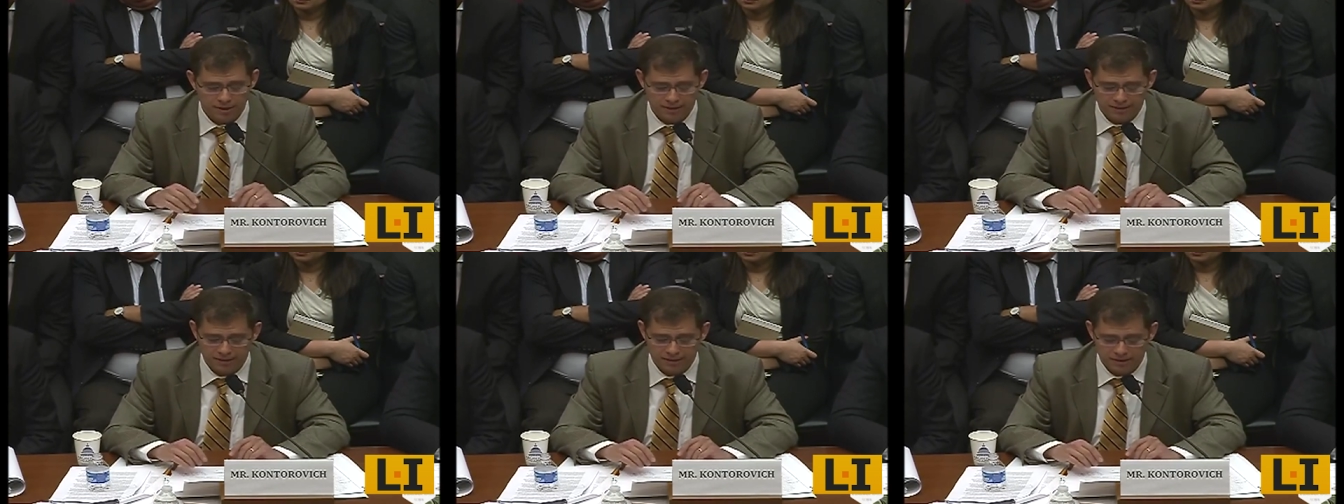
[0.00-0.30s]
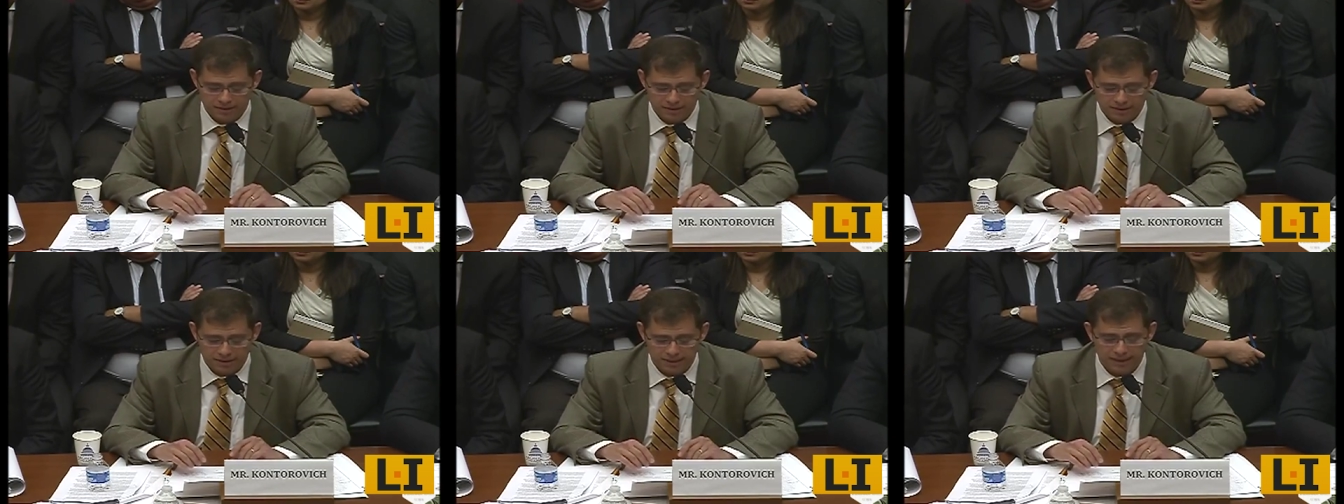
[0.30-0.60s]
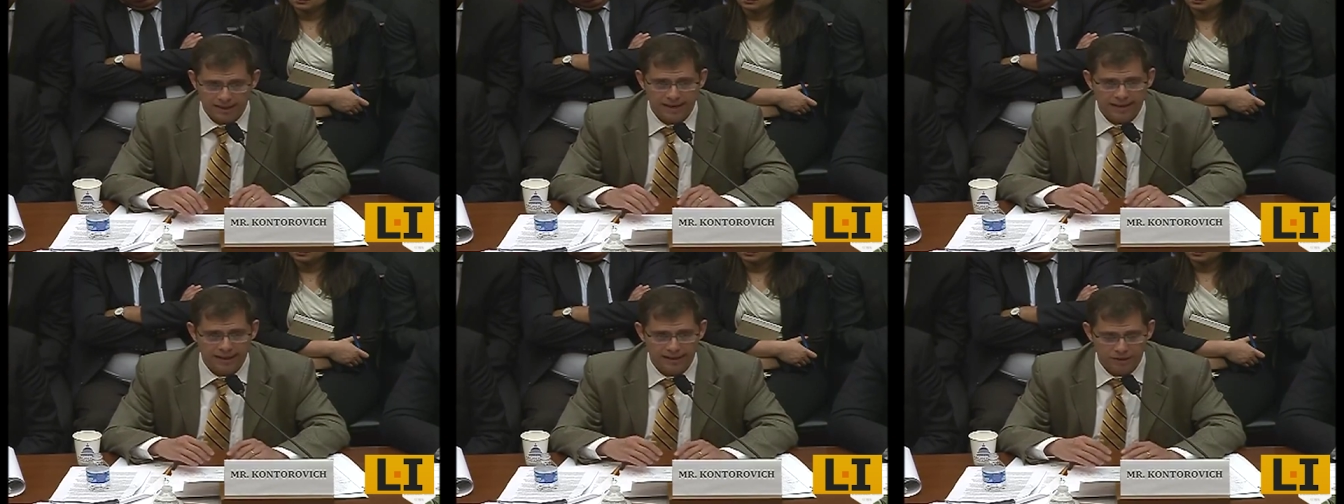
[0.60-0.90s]
that is to
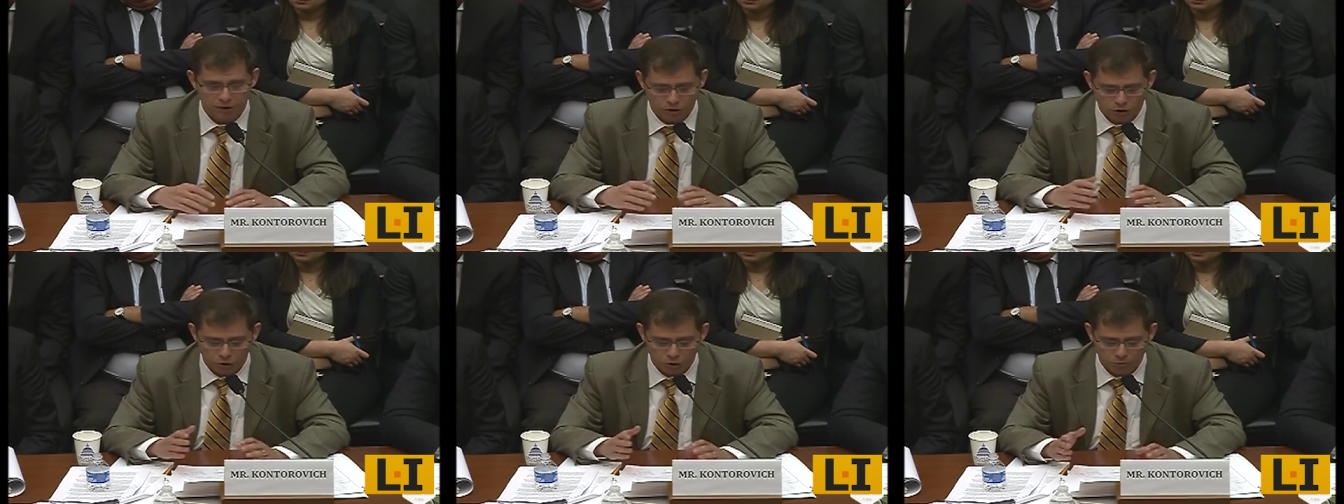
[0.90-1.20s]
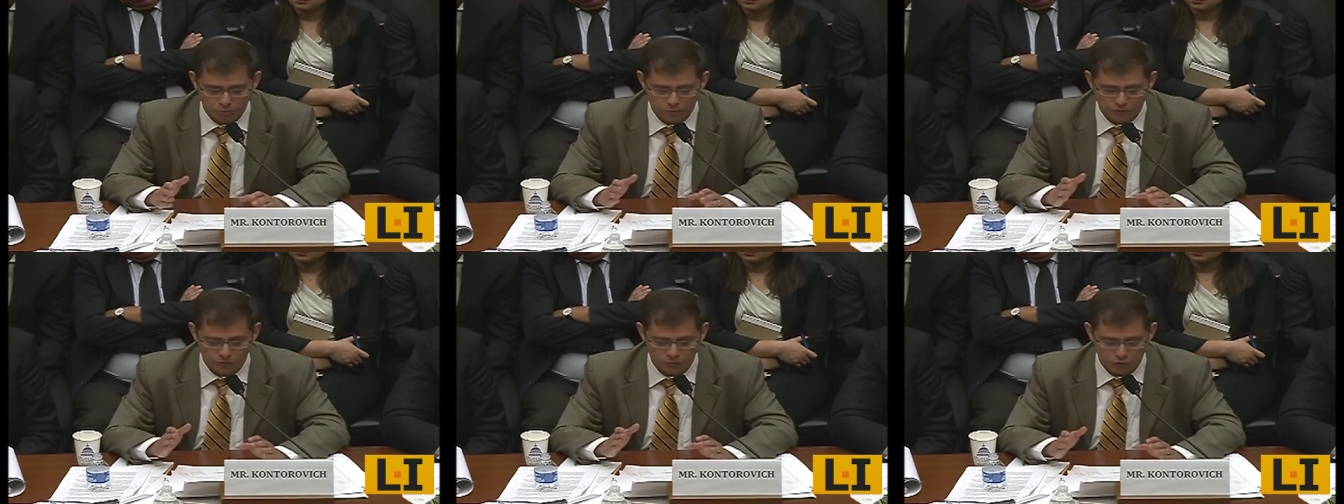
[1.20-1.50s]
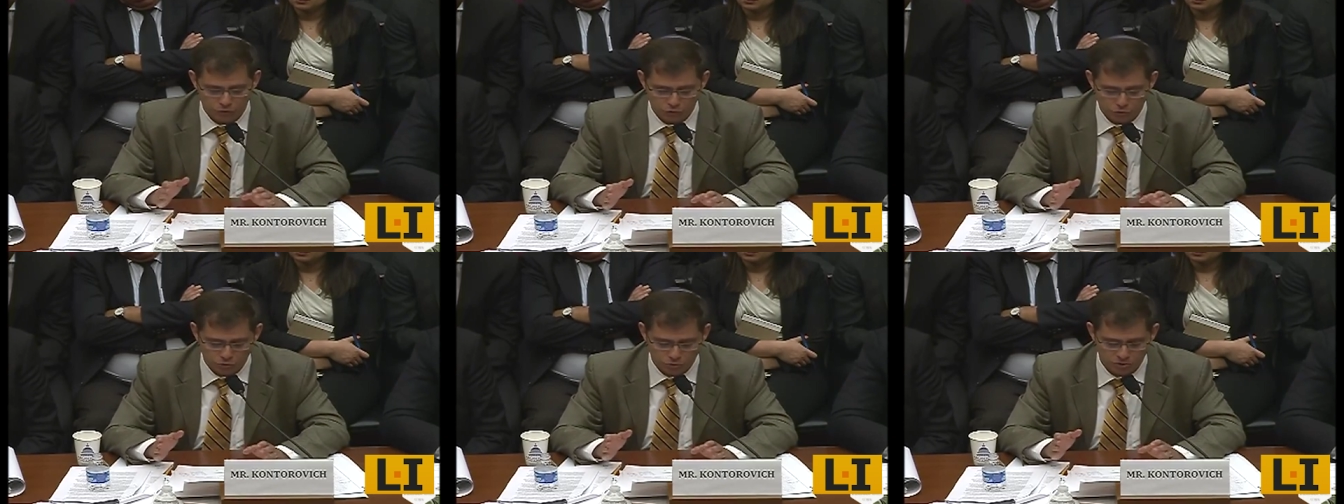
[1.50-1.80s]
say, adding homes for
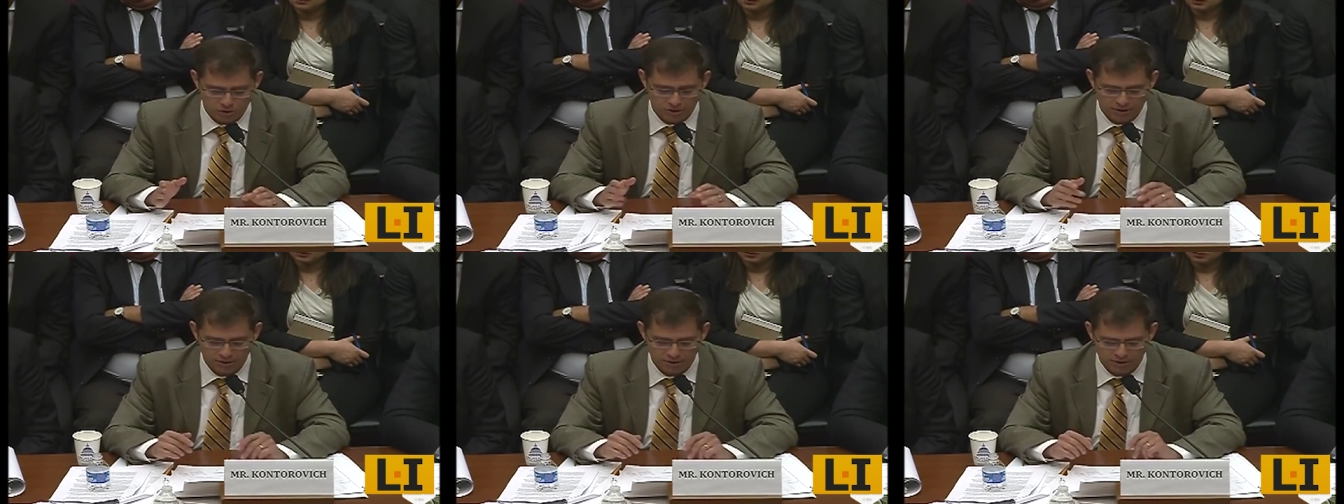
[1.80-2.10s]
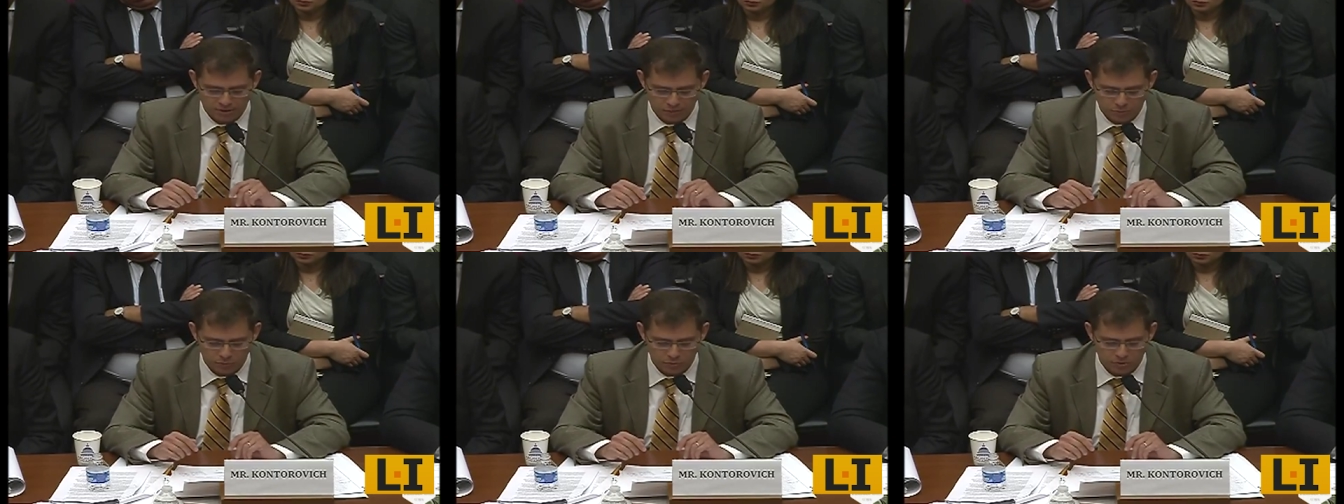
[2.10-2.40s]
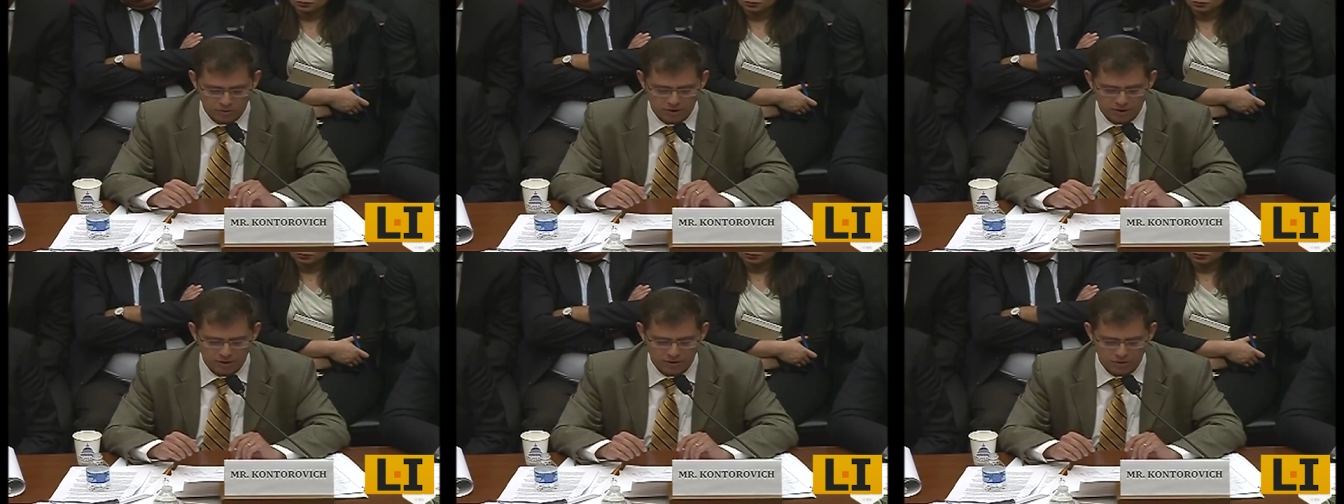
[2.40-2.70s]
Jews in the
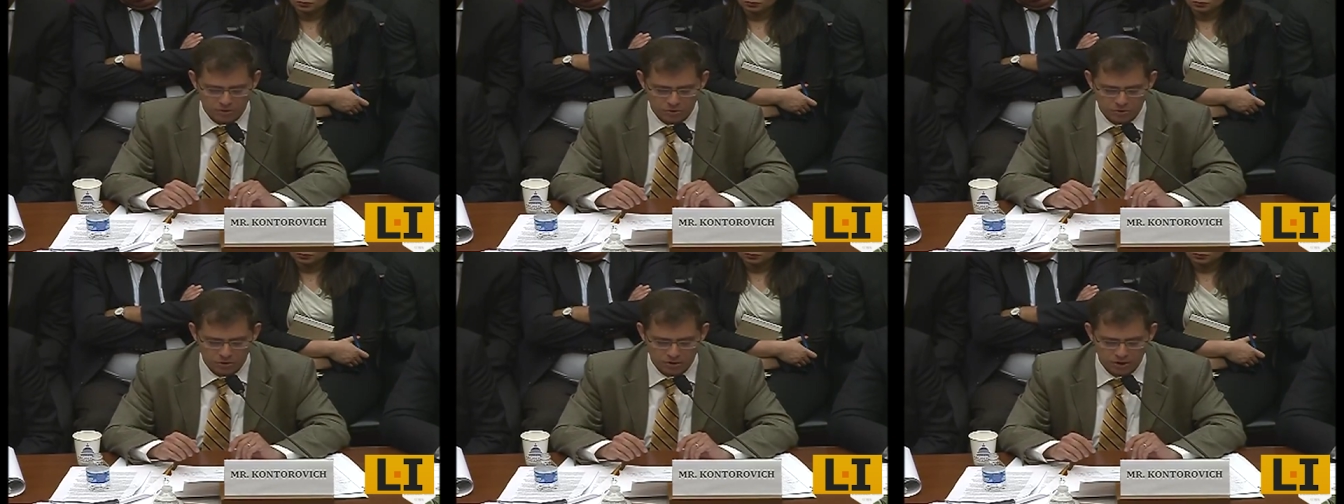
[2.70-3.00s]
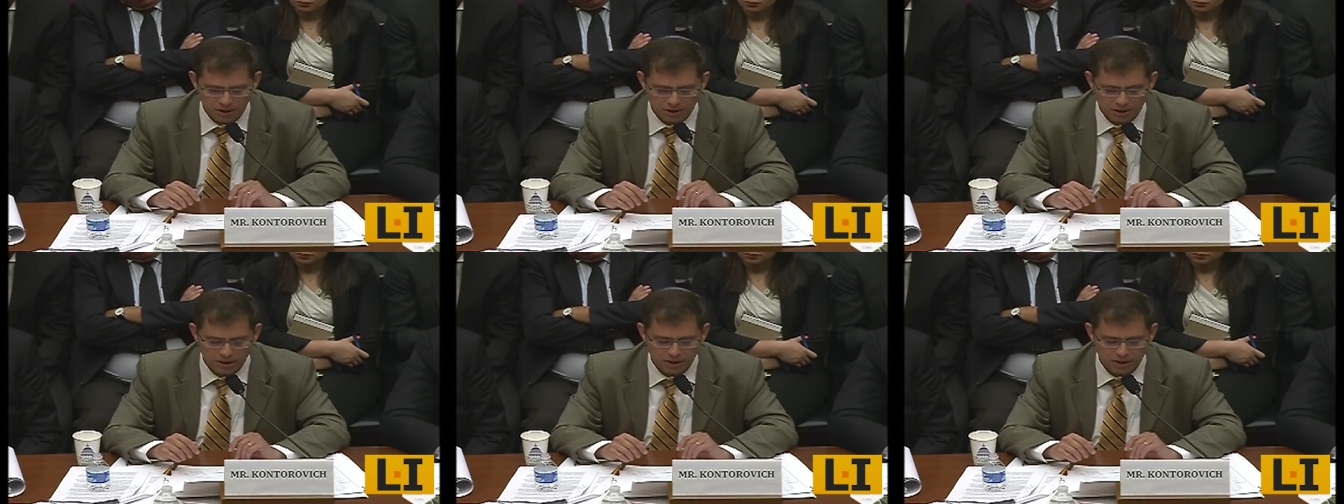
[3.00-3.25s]
disputed territory,